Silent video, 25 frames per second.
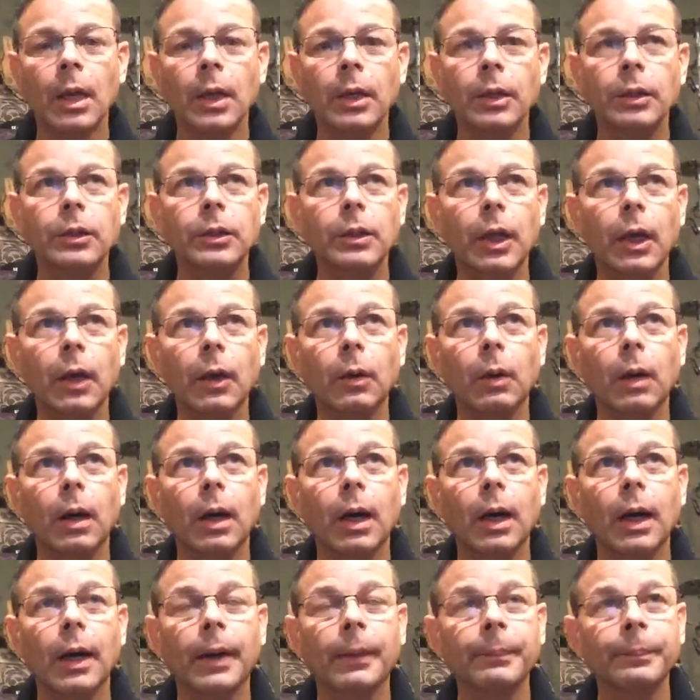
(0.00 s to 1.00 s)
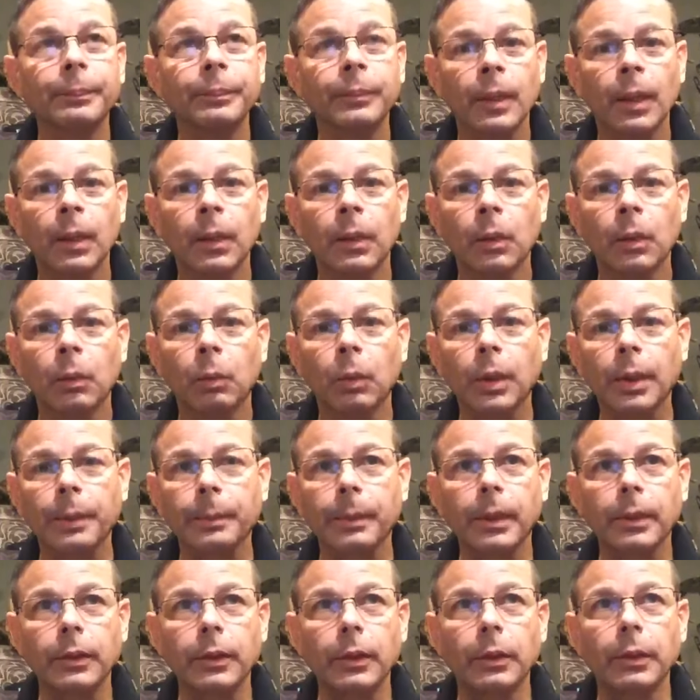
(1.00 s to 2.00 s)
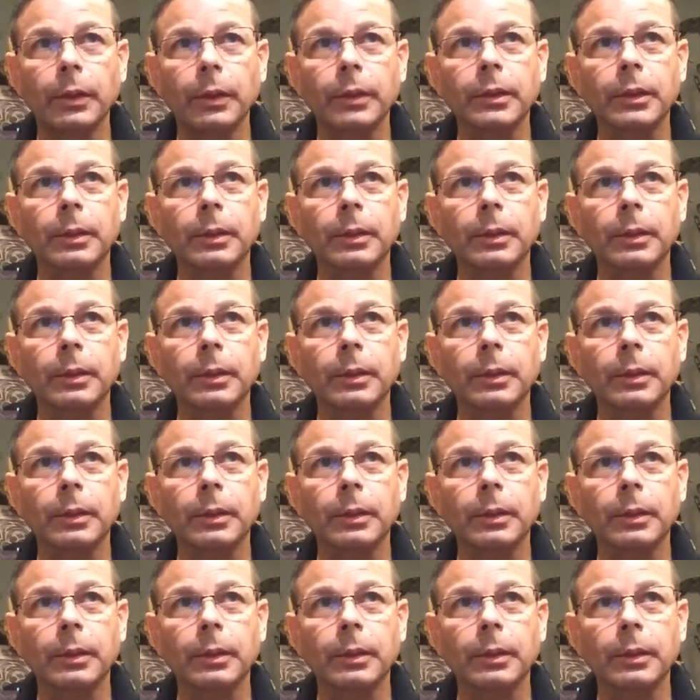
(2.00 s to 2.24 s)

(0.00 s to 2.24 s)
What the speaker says: So what I'm going to do is